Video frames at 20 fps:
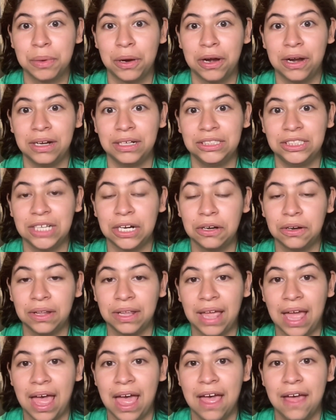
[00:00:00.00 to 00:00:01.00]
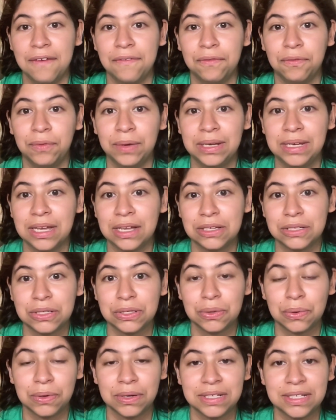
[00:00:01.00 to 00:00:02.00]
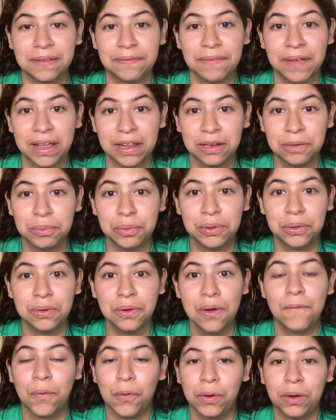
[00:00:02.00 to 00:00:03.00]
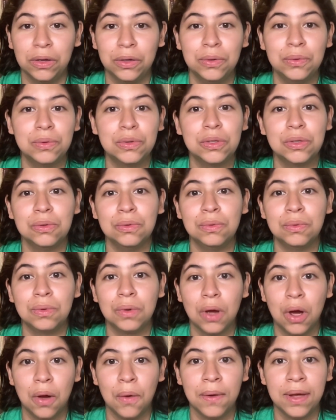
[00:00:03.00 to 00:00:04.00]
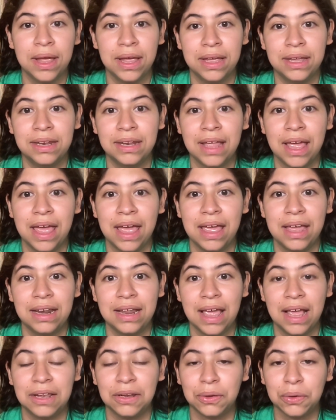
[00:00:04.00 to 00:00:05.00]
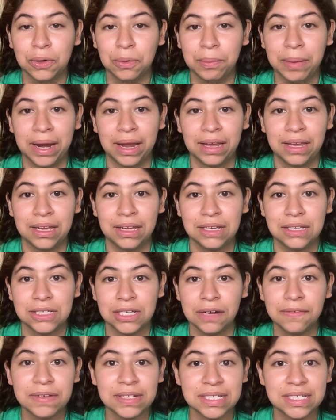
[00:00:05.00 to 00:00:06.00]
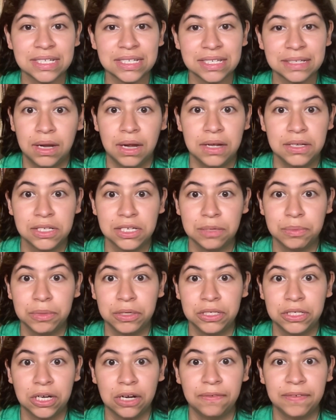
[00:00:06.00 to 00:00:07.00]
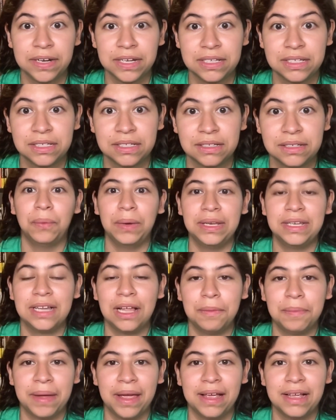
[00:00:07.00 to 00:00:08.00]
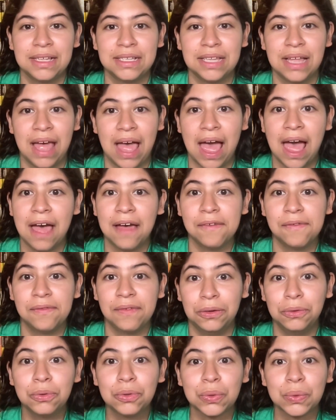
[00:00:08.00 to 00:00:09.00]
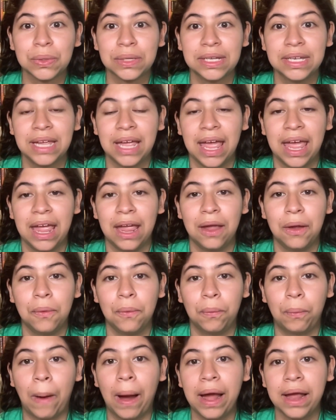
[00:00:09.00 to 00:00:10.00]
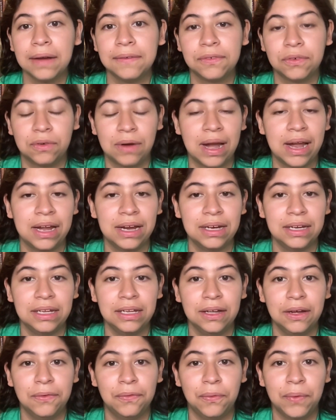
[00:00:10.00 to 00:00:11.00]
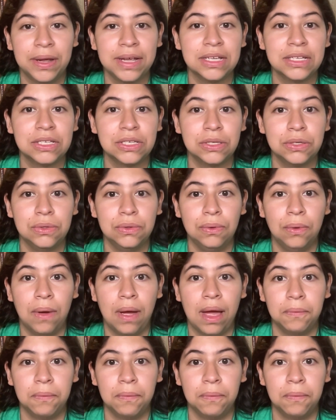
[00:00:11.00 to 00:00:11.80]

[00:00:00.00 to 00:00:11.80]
part, generally have retail stores available for you to go in and handle your banking services. Customer service. Retail banks have usually a wide variety of ways to